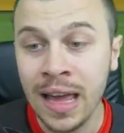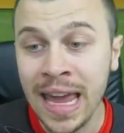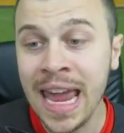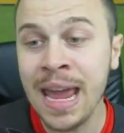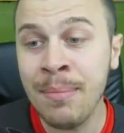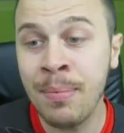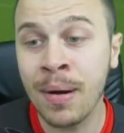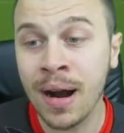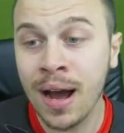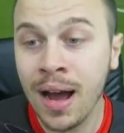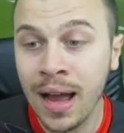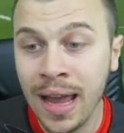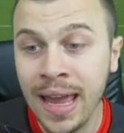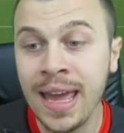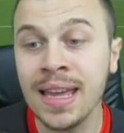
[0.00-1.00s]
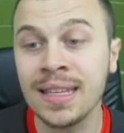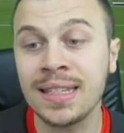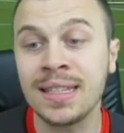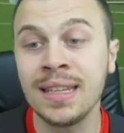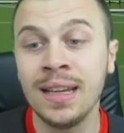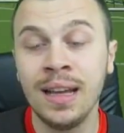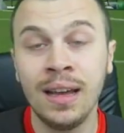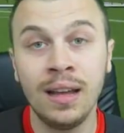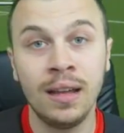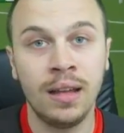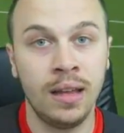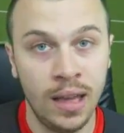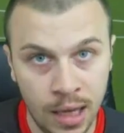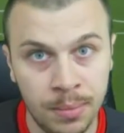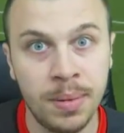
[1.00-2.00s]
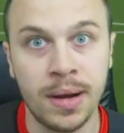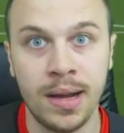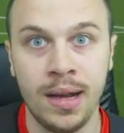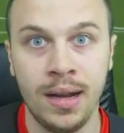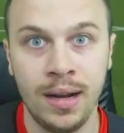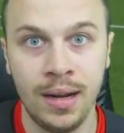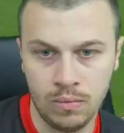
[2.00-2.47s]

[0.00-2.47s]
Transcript: Ibra is Ibra.